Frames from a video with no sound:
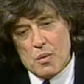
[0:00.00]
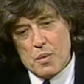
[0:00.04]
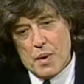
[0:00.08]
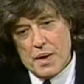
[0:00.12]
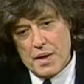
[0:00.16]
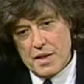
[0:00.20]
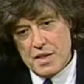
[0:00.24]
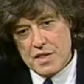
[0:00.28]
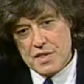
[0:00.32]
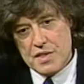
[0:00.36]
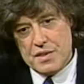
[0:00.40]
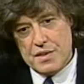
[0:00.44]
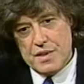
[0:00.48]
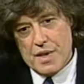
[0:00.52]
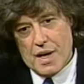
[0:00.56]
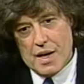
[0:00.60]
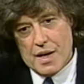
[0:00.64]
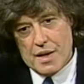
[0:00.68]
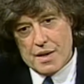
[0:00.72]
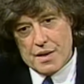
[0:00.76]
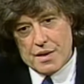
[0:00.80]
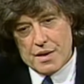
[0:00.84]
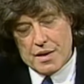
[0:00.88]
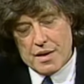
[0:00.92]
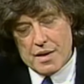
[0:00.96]
When it's
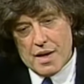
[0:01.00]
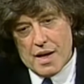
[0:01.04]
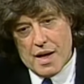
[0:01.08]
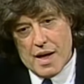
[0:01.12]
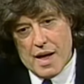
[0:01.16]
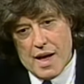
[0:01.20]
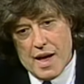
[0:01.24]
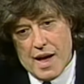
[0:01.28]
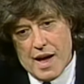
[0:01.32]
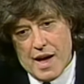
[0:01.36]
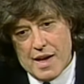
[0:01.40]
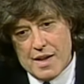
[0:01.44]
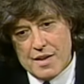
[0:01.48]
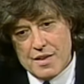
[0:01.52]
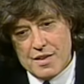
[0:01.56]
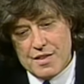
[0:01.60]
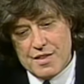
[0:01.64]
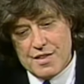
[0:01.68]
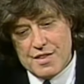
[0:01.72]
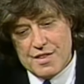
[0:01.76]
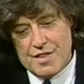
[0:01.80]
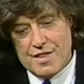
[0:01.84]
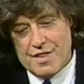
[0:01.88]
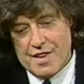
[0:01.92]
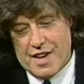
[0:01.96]
done,
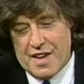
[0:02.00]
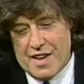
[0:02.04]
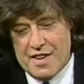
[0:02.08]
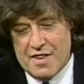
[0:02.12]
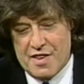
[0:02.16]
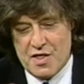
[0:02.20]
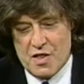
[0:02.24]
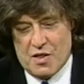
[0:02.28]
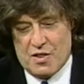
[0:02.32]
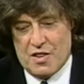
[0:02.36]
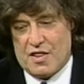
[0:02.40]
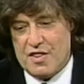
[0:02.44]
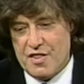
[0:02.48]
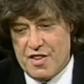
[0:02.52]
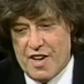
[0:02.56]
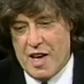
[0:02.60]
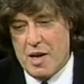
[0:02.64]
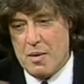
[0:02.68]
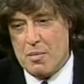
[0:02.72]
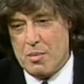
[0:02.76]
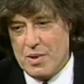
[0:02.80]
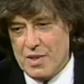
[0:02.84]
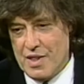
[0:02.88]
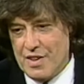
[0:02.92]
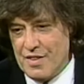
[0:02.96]
and there it is on the
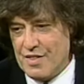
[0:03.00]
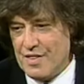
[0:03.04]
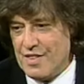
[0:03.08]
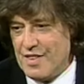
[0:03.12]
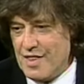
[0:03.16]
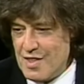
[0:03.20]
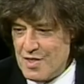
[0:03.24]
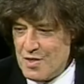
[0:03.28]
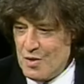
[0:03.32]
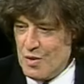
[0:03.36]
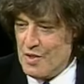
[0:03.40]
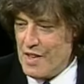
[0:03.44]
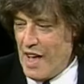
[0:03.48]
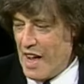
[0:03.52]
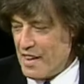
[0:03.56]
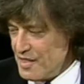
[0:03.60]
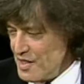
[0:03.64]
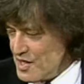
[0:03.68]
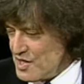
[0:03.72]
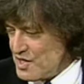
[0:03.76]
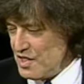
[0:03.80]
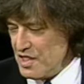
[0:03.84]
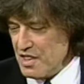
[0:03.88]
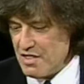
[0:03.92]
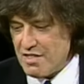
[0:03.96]
table, and there's all the
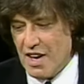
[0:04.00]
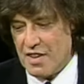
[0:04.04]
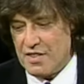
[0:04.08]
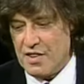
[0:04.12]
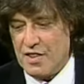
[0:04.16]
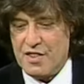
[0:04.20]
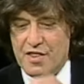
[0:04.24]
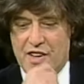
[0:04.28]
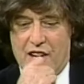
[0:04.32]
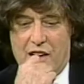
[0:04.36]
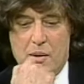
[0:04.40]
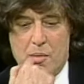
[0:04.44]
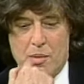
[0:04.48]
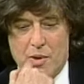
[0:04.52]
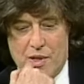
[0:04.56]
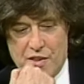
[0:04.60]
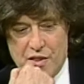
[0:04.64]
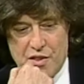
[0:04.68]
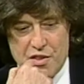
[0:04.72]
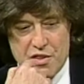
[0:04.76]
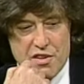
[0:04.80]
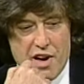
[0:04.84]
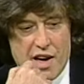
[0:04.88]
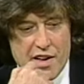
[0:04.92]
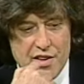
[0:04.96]
actors sitting around the yeah. table and
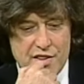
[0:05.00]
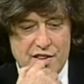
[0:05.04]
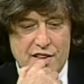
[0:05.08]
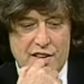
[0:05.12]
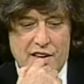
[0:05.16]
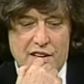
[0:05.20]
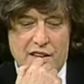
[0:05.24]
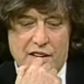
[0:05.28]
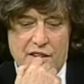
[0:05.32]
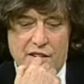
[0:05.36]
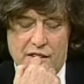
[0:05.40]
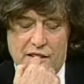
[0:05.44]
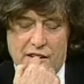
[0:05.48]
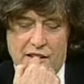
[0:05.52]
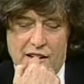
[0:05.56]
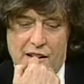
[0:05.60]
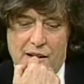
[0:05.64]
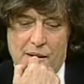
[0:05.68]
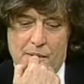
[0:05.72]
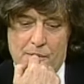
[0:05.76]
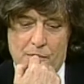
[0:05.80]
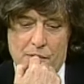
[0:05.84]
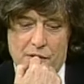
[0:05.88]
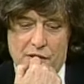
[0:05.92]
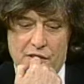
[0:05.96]
the director,
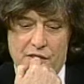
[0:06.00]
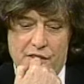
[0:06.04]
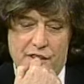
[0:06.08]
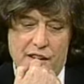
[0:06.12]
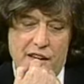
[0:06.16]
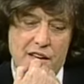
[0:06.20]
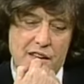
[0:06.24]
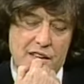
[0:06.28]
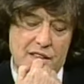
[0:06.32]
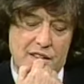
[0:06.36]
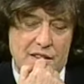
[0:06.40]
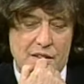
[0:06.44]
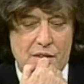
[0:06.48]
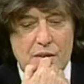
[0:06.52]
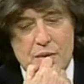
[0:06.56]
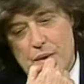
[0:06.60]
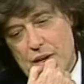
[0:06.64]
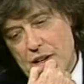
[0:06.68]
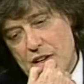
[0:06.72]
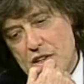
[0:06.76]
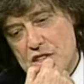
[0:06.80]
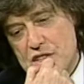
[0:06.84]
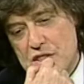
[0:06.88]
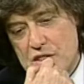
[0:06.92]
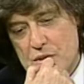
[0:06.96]
yeah. um, then
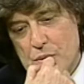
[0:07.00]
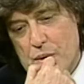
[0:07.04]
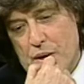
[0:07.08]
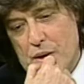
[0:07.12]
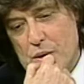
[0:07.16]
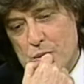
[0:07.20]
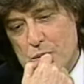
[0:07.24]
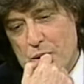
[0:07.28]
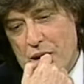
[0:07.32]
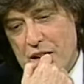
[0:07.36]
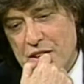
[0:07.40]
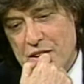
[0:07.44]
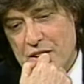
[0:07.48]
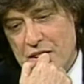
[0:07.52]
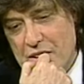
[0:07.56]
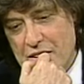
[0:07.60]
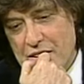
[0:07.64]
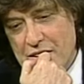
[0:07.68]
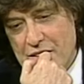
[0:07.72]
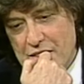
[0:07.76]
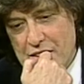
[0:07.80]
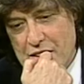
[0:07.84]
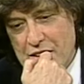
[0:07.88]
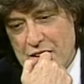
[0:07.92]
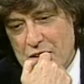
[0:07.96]
when it's, when,
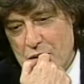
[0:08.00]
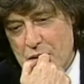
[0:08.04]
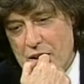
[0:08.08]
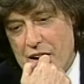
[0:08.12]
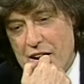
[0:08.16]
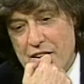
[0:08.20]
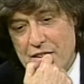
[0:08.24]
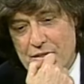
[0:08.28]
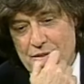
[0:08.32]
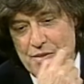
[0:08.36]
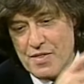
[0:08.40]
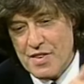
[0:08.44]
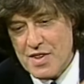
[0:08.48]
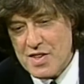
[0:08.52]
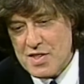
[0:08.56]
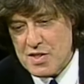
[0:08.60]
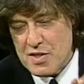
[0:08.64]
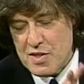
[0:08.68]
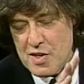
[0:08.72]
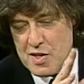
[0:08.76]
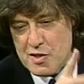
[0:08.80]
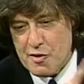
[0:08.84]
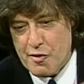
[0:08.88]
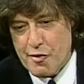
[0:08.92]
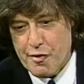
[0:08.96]
oh, I, there's,
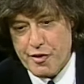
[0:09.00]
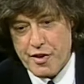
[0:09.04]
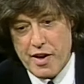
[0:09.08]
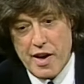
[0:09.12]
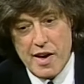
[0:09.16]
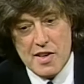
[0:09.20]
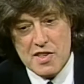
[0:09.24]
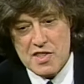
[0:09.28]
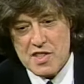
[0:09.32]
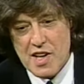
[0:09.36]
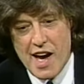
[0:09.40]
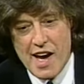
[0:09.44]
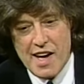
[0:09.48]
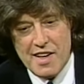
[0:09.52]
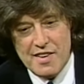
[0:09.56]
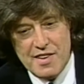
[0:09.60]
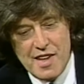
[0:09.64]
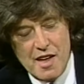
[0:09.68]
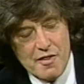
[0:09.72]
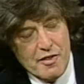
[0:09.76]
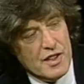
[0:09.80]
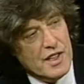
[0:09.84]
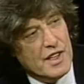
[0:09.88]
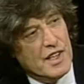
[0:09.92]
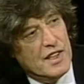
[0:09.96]
there's a phrase I
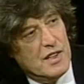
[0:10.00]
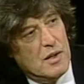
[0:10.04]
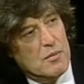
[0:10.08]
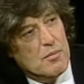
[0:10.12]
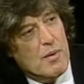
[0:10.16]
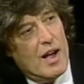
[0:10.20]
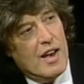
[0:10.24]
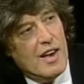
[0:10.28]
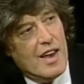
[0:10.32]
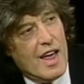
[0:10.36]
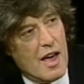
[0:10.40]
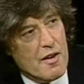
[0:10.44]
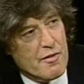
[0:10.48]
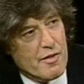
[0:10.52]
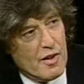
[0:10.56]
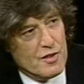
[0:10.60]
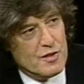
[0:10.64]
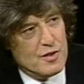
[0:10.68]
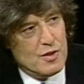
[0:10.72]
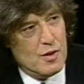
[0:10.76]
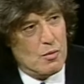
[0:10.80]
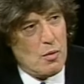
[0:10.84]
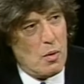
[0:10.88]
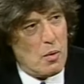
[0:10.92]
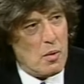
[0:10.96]
never heard in my life
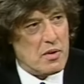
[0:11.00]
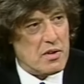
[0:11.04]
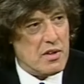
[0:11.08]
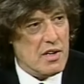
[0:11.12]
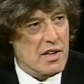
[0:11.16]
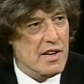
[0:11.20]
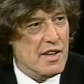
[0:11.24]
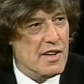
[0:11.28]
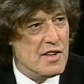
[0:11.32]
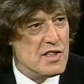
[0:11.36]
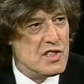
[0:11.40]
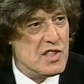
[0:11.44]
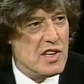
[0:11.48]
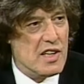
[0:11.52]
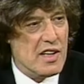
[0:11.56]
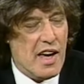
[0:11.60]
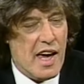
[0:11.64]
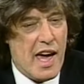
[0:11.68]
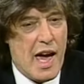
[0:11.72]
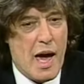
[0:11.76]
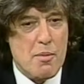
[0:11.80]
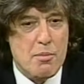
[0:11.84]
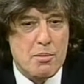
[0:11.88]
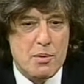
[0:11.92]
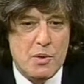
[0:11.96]
until we were rehearsing
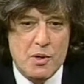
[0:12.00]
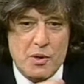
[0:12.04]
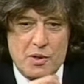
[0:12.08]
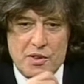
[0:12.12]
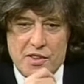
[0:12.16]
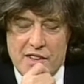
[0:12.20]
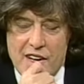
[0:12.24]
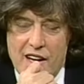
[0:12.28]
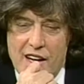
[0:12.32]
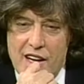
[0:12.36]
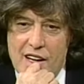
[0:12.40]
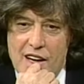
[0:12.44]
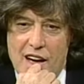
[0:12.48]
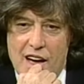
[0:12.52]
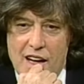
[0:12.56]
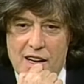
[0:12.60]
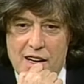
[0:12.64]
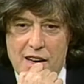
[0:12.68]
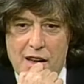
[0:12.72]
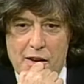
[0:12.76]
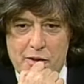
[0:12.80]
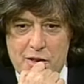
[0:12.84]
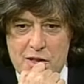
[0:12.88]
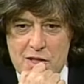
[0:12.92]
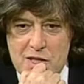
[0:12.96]
Hapgood, and I, I
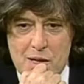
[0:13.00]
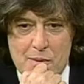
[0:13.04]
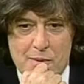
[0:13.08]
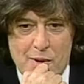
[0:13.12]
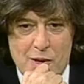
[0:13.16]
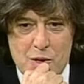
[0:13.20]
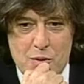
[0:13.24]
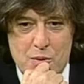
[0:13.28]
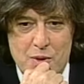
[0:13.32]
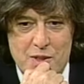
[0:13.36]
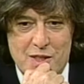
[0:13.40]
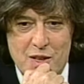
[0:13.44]
love it so much.